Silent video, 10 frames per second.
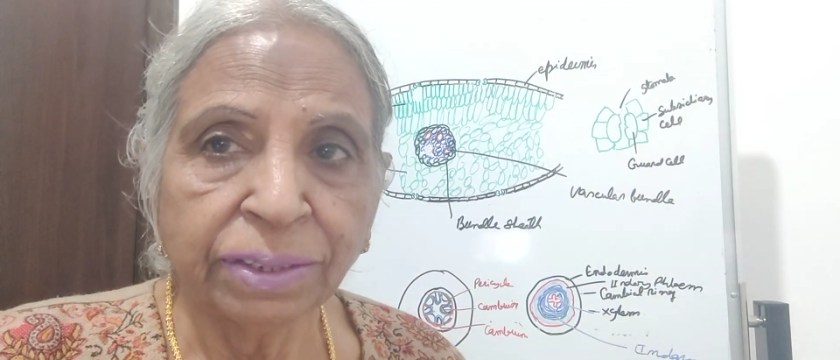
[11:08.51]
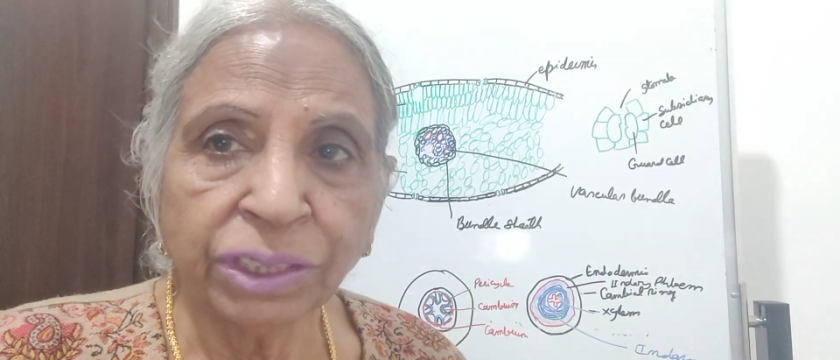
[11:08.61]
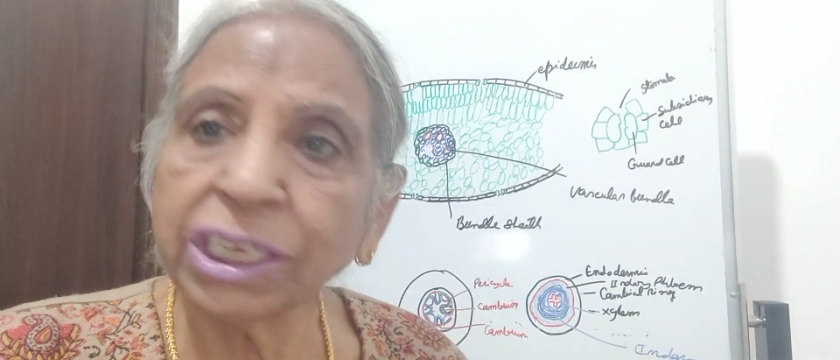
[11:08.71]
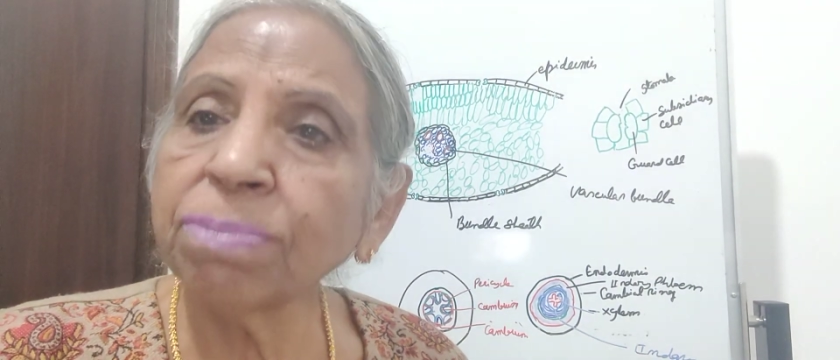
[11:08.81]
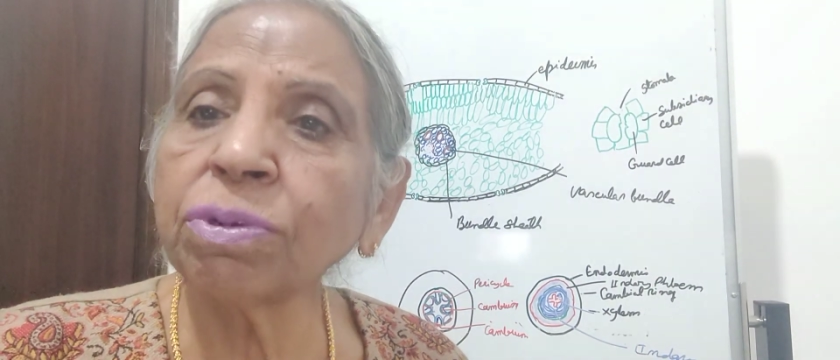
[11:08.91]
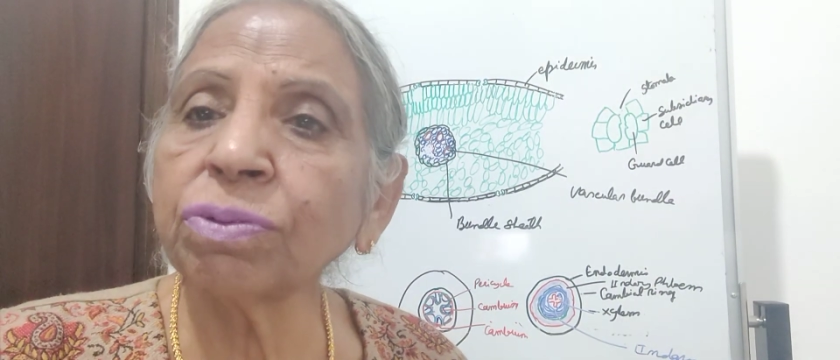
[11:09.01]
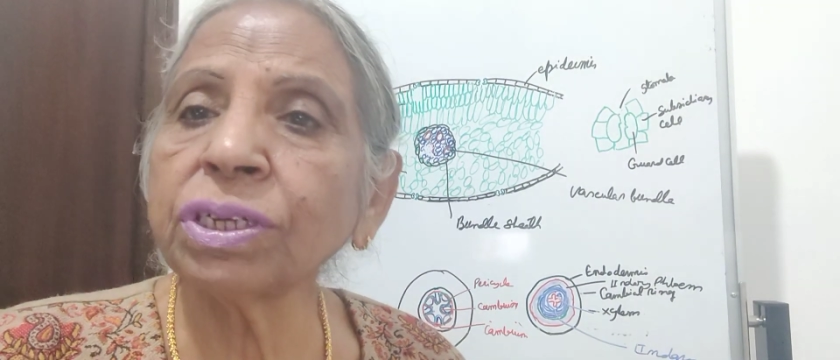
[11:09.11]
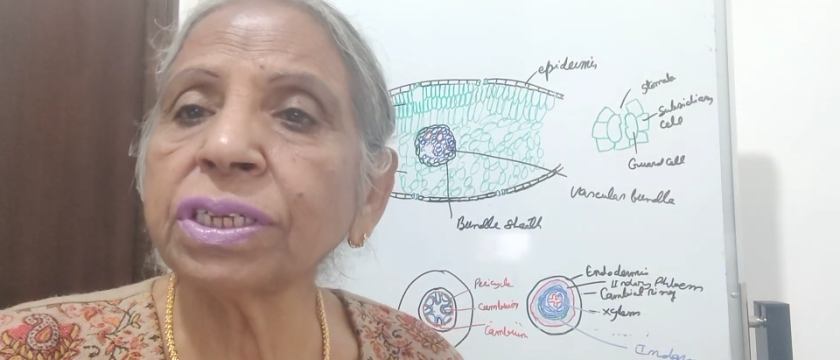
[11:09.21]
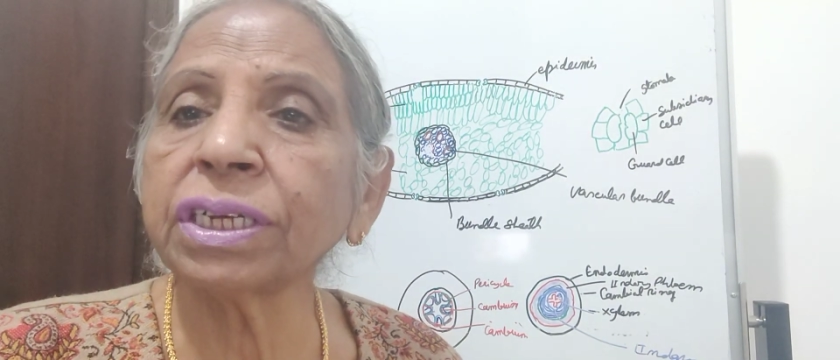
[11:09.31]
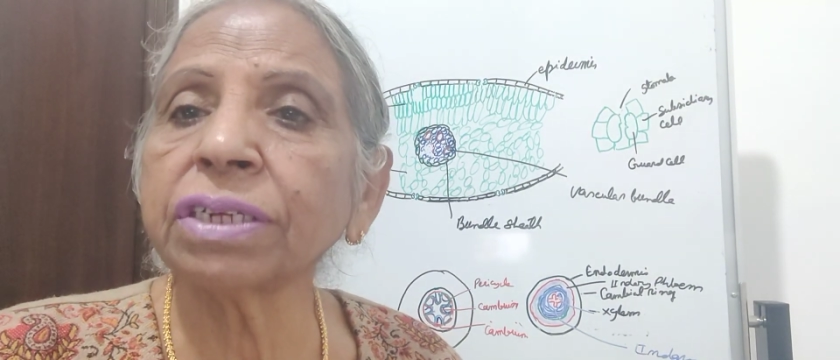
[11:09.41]
Some of
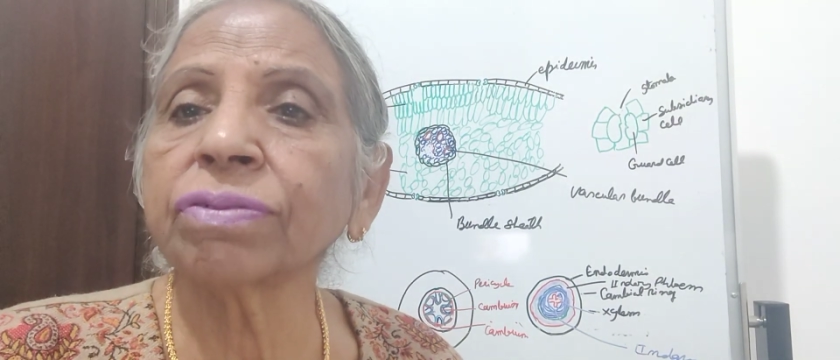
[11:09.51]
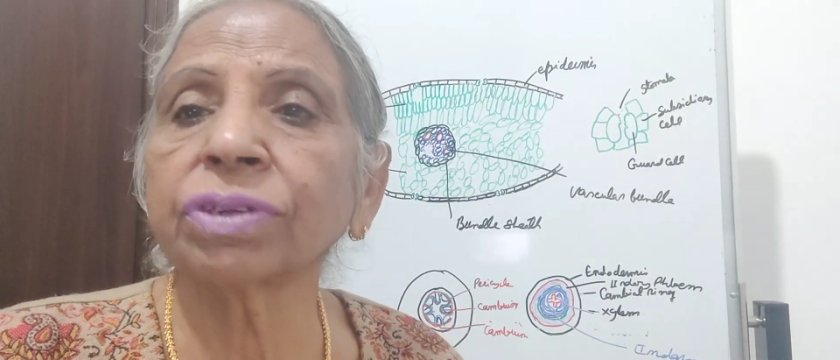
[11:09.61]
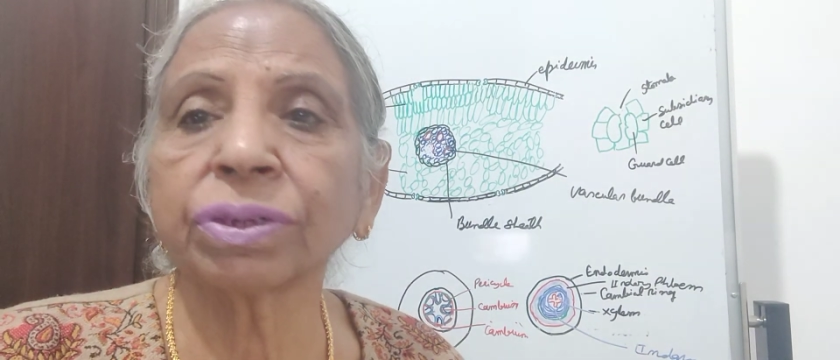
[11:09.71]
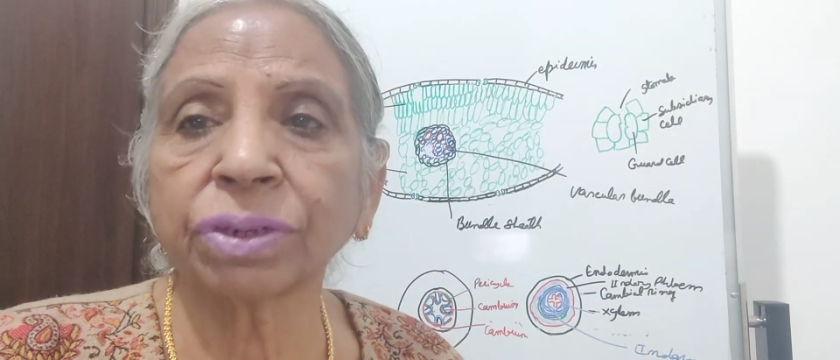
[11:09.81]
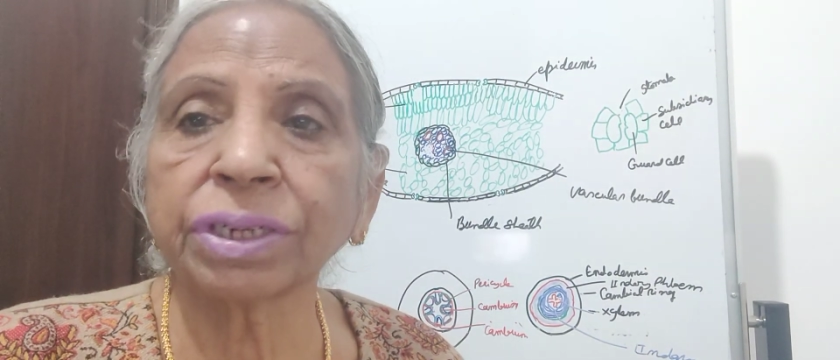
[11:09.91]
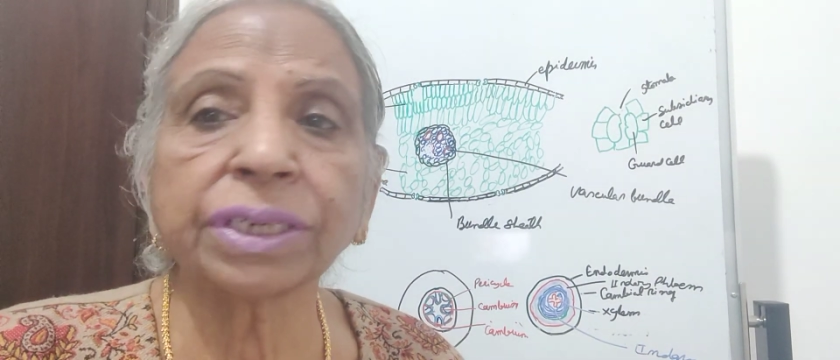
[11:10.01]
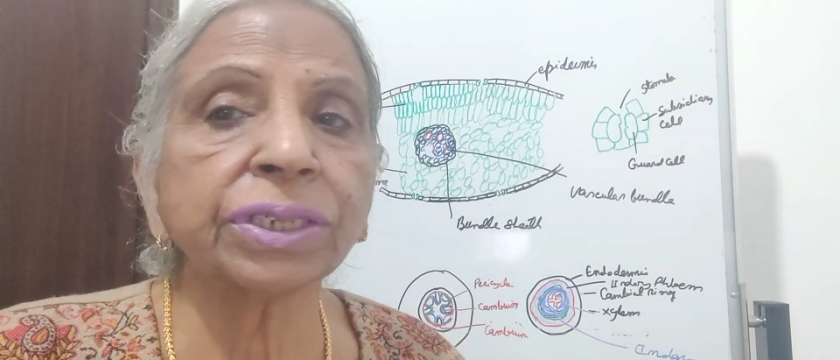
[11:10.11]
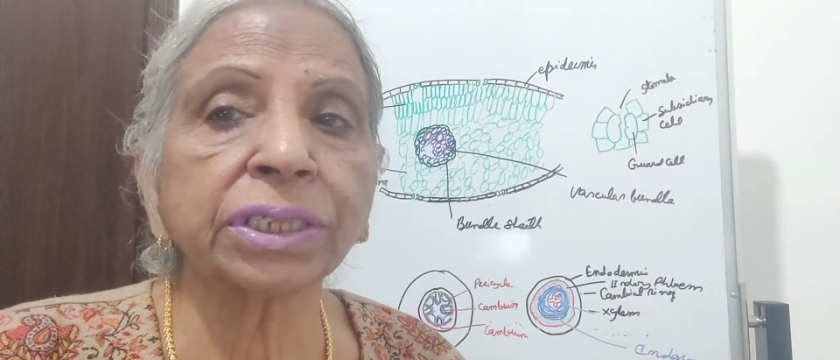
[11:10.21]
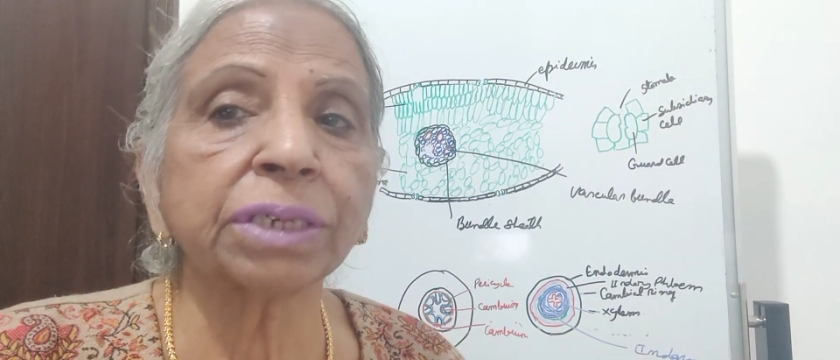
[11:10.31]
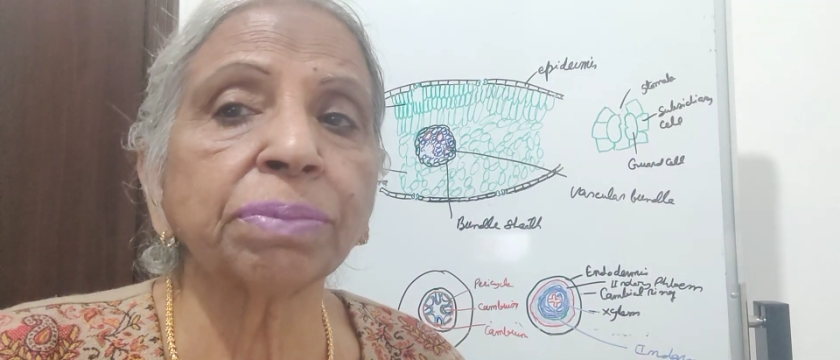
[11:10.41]
these cells of the
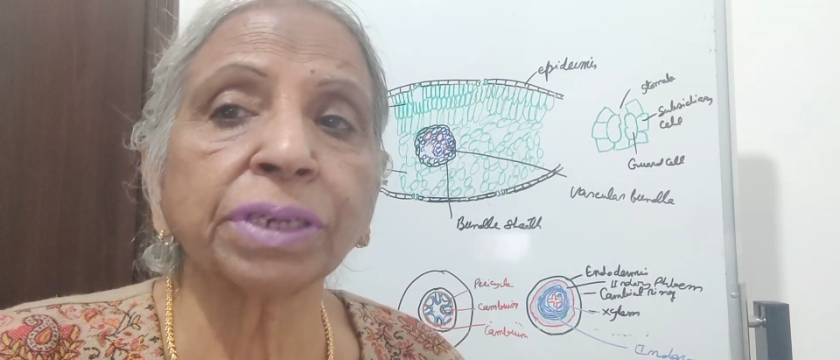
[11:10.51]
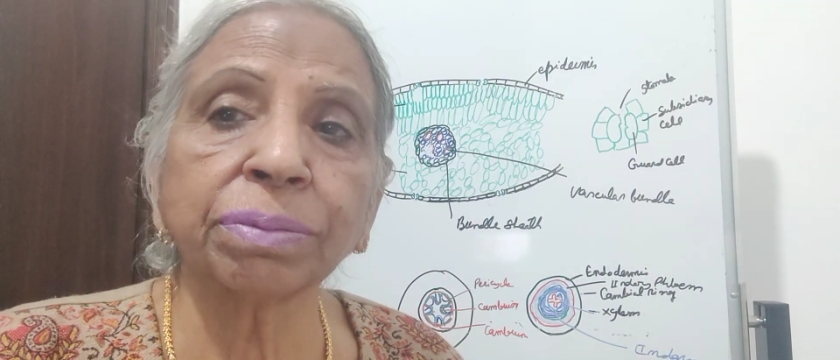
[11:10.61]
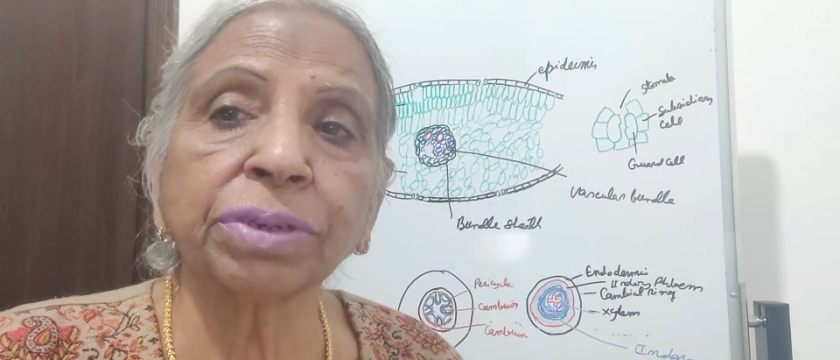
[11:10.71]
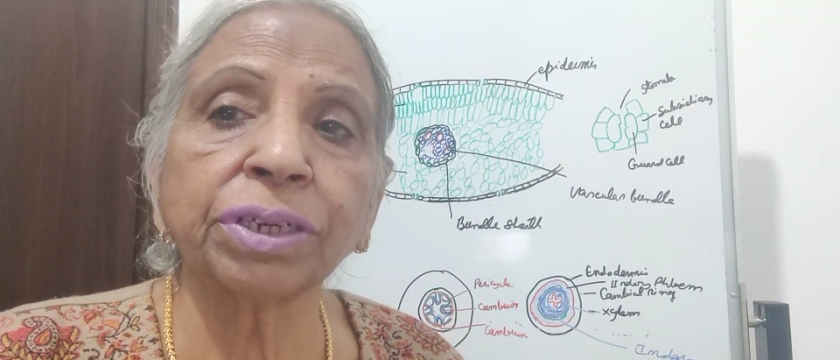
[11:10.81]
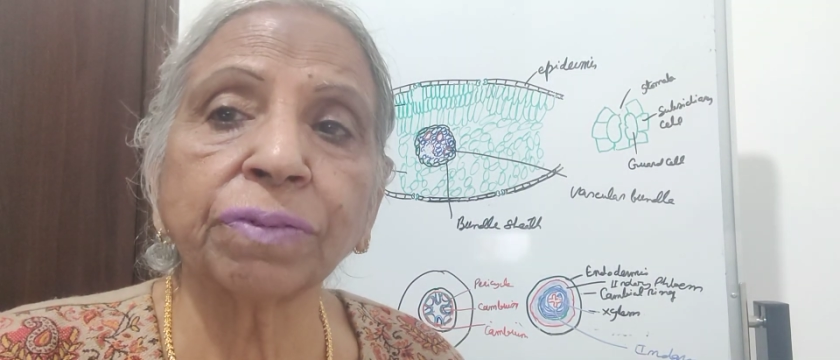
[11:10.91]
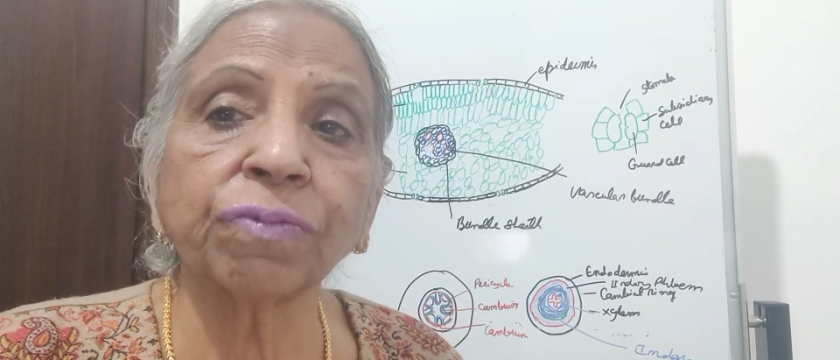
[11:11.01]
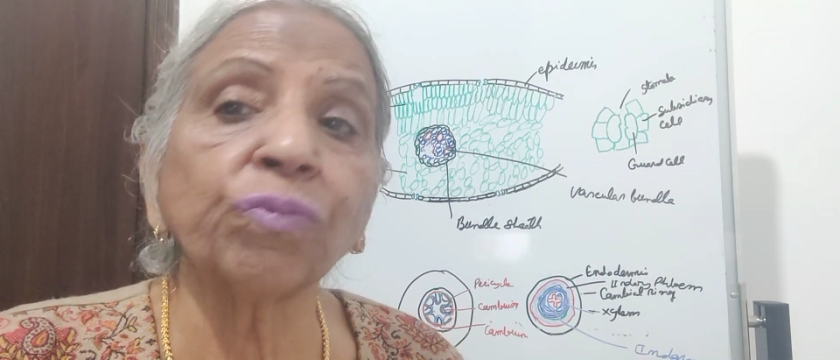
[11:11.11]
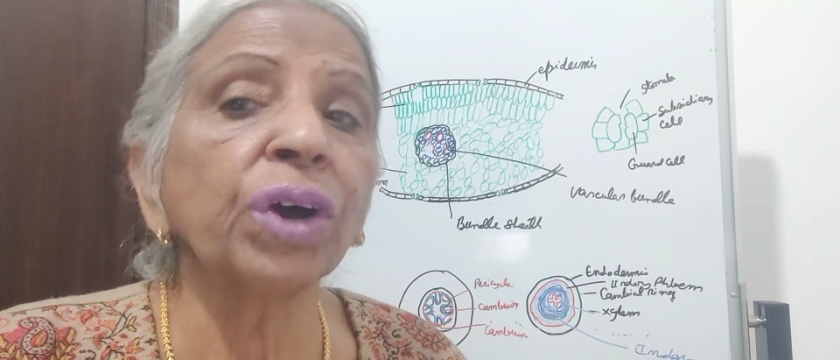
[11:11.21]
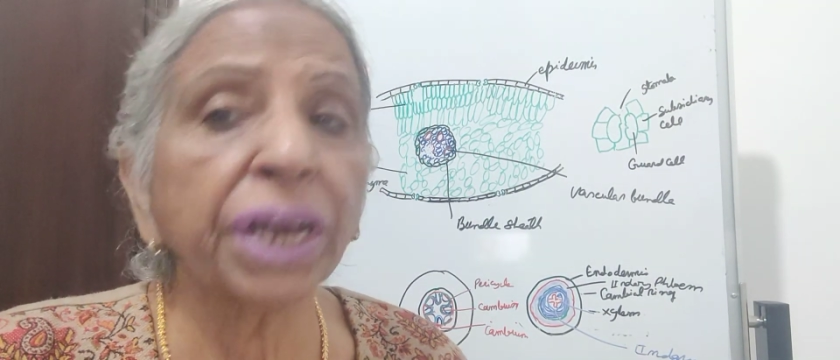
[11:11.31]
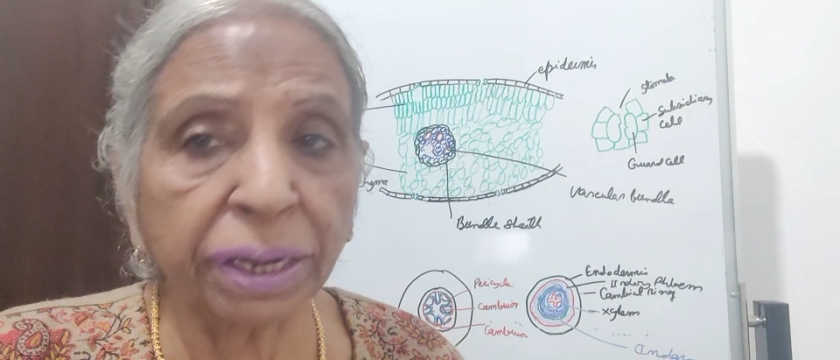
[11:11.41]
cortex, they become
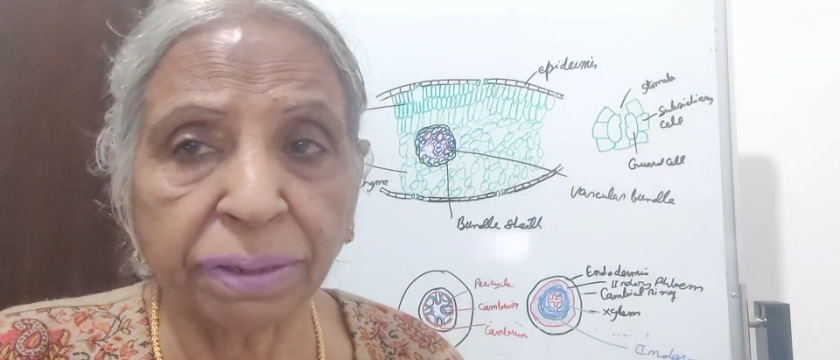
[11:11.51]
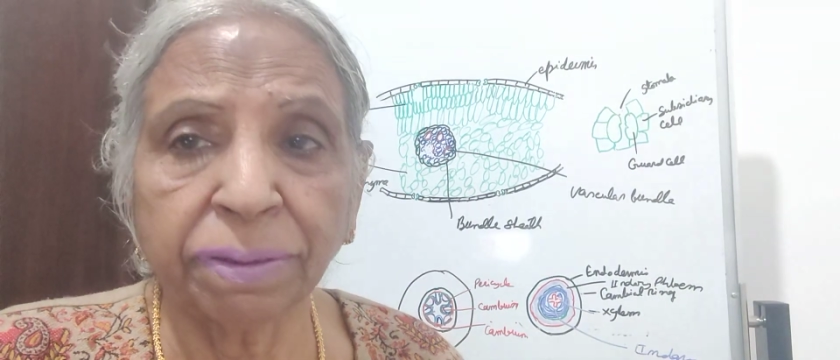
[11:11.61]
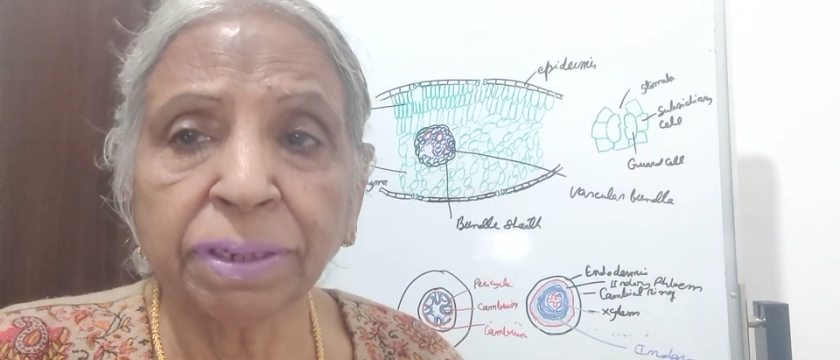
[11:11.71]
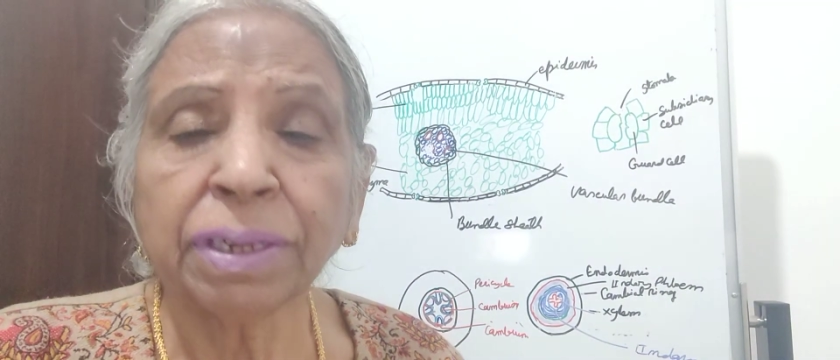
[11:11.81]
dedifferentiated.